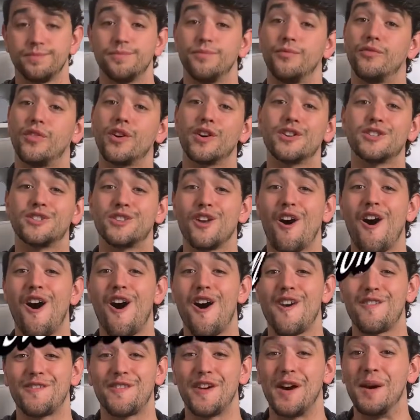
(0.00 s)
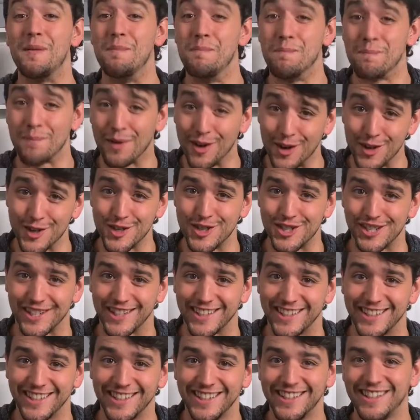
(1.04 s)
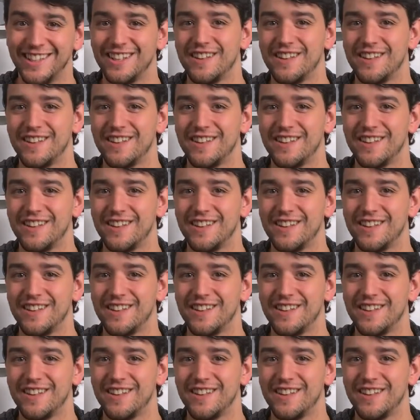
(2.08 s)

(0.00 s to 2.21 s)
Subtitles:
First off, immersion.